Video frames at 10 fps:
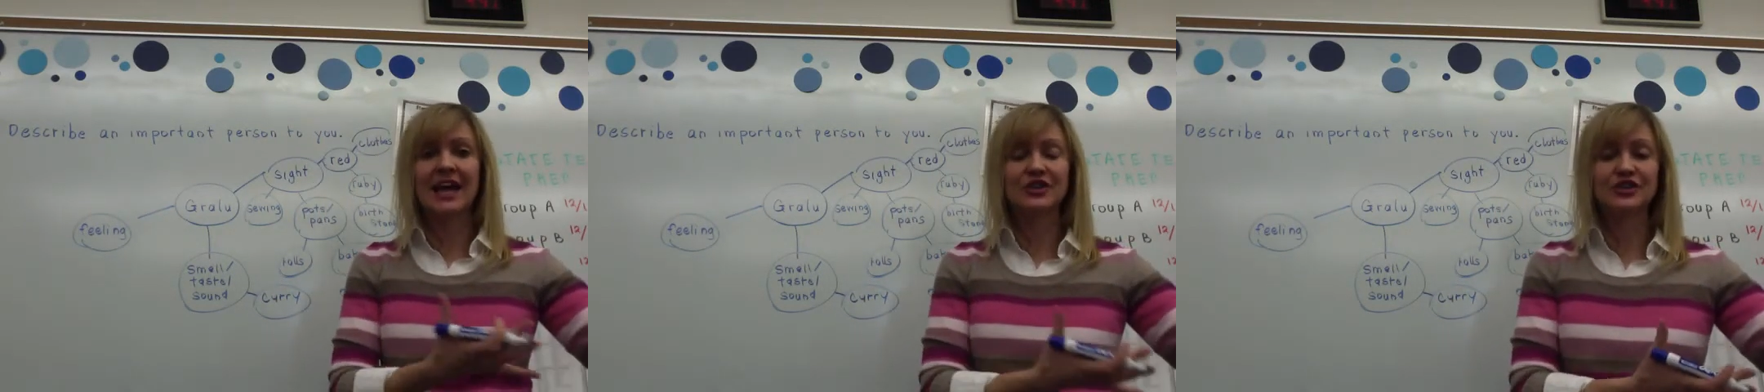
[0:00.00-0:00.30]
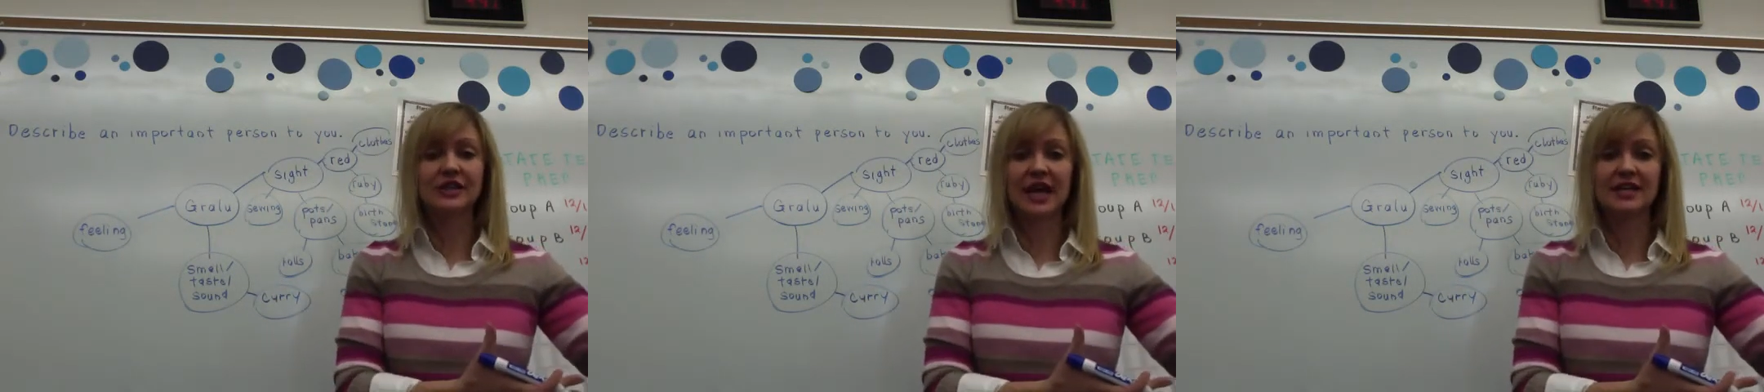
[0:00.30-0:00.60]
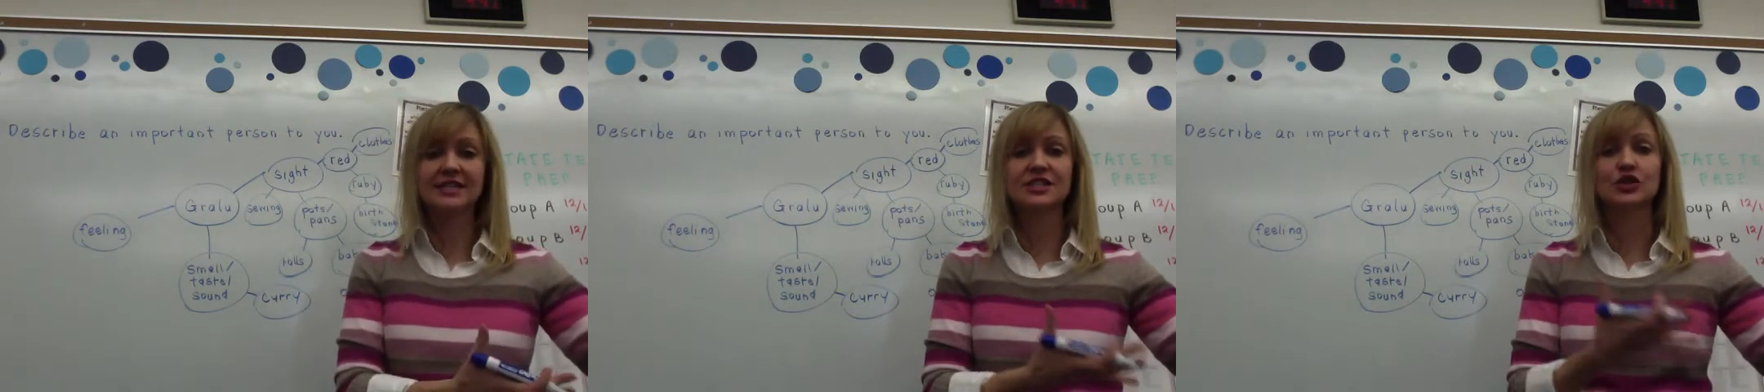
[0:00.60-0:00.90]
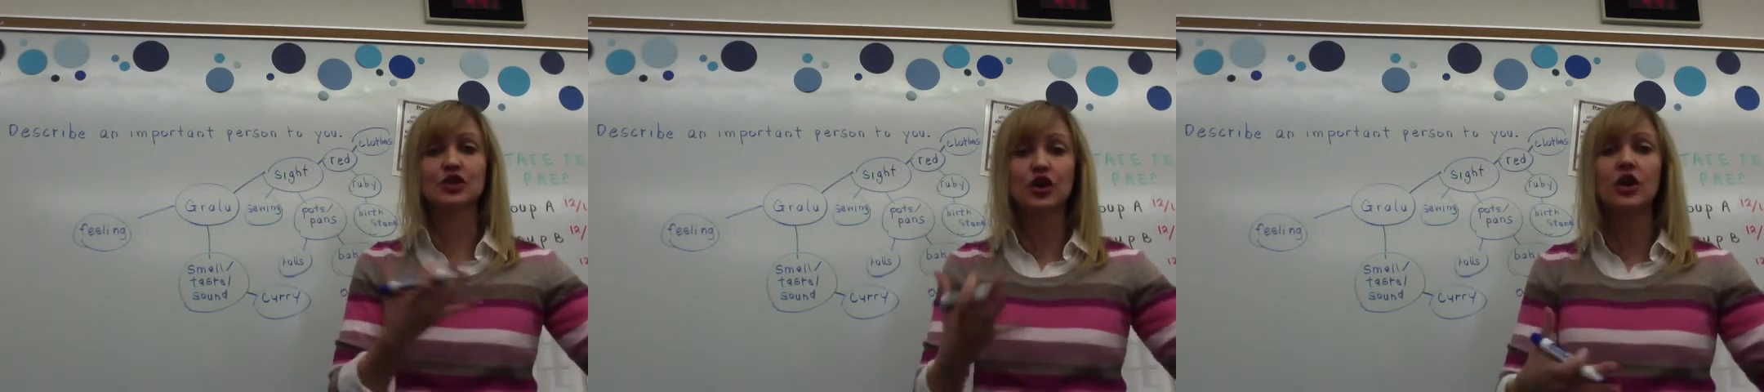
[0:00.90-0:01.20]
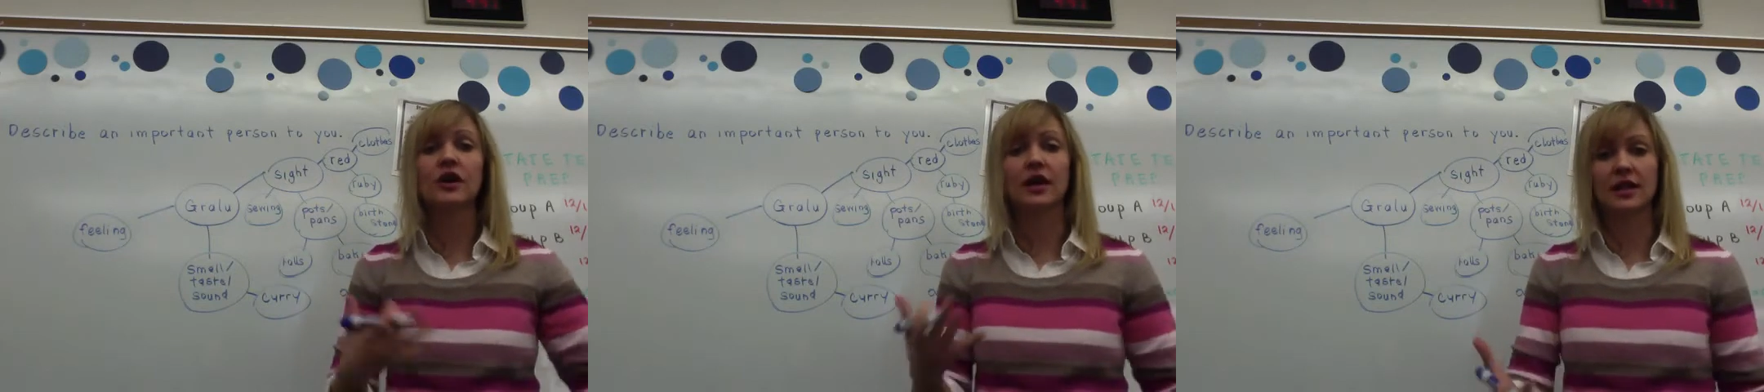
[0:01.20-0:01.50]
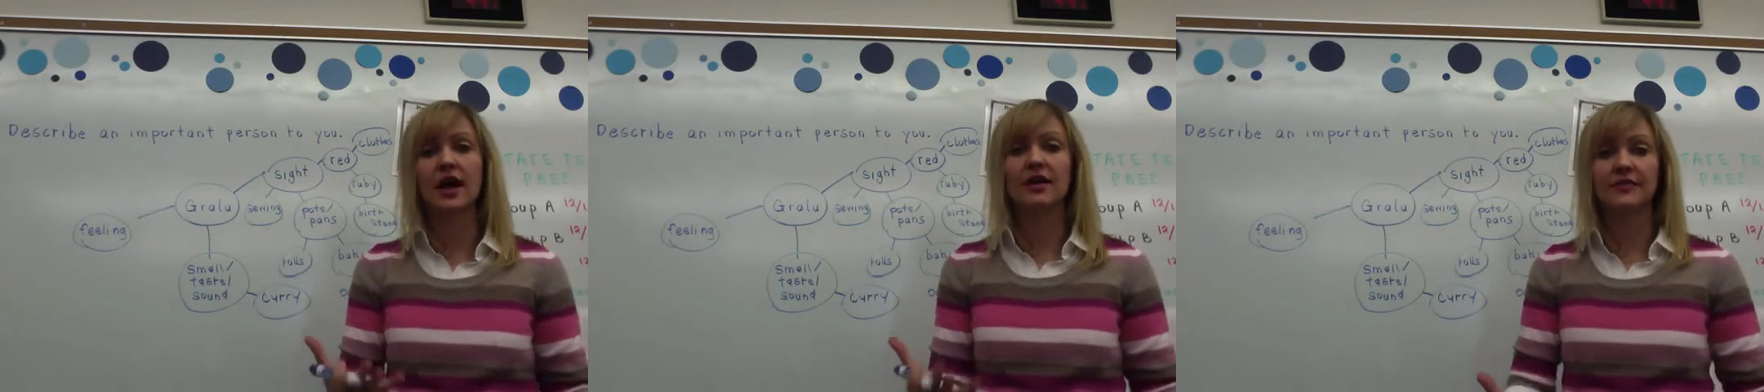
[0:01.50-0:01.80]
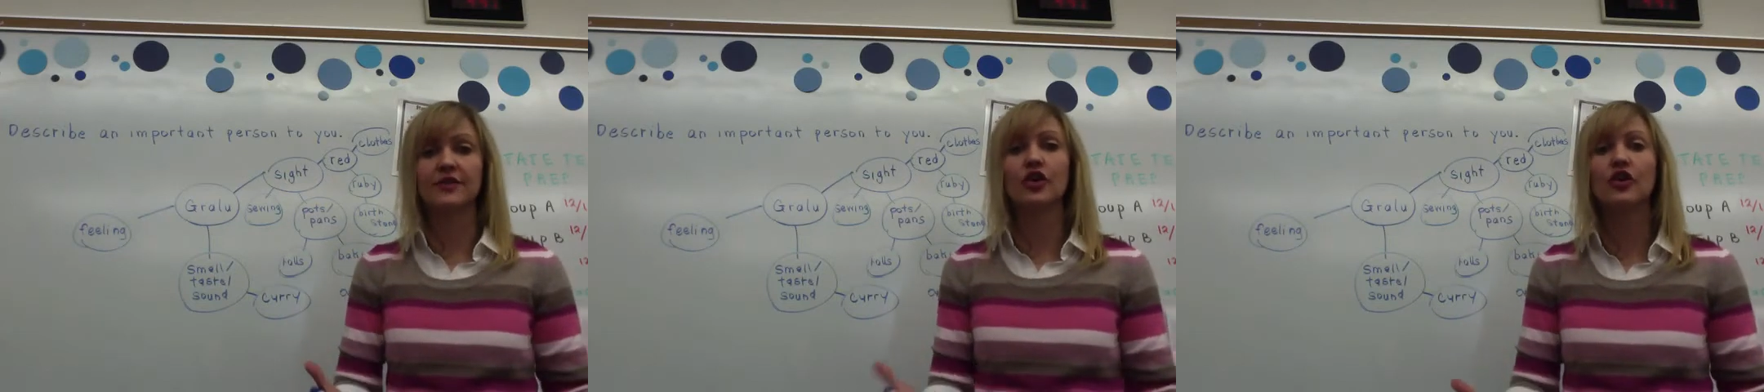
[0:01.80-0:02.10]
and she likes to cook a lot
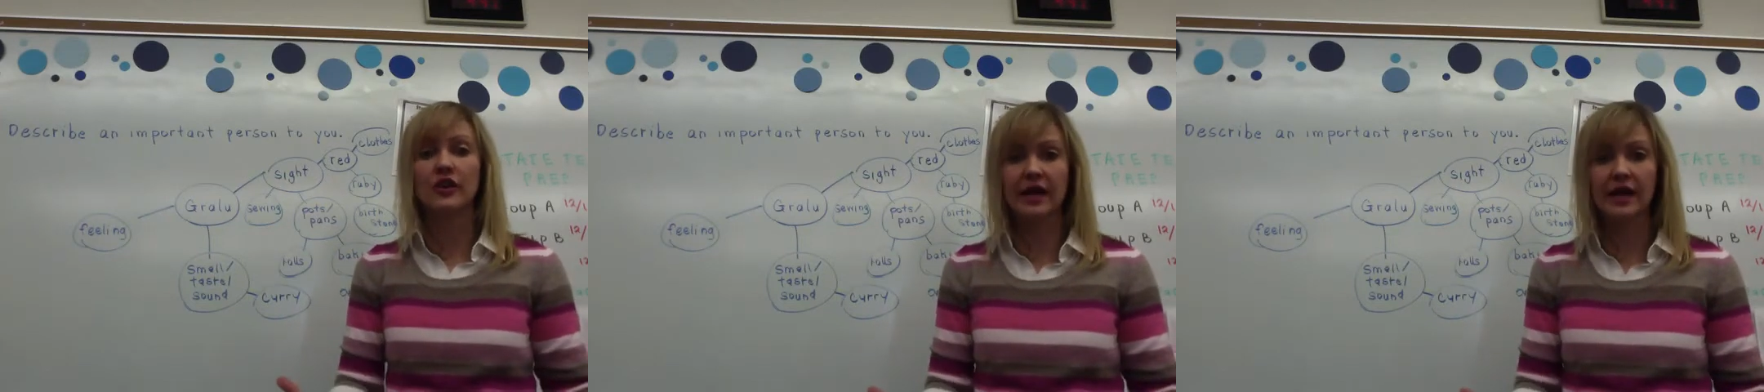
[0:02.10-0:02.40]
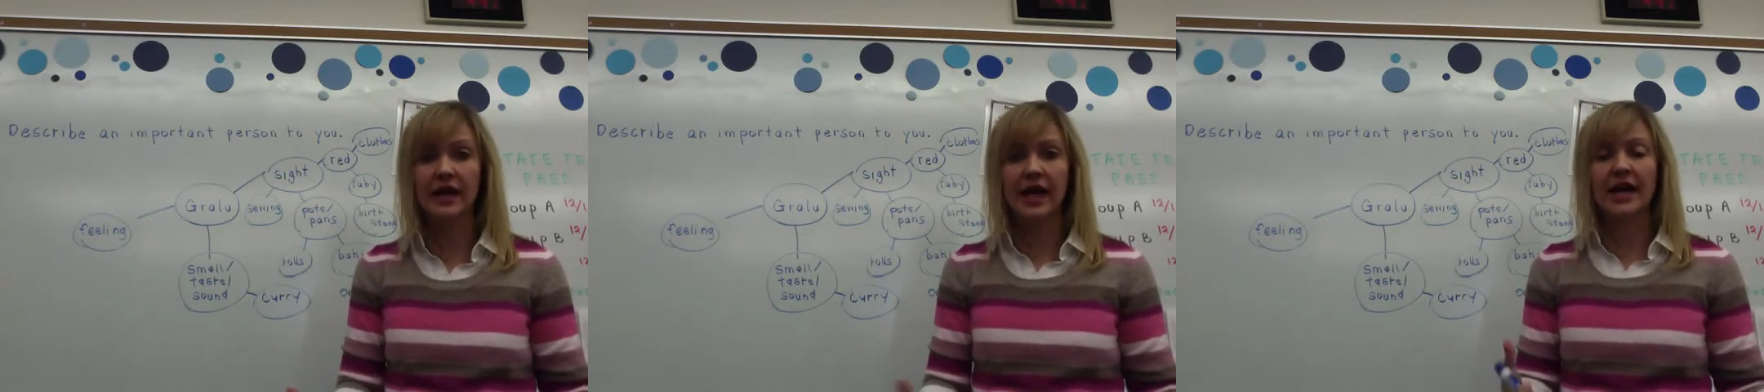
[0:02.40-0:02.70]
of curry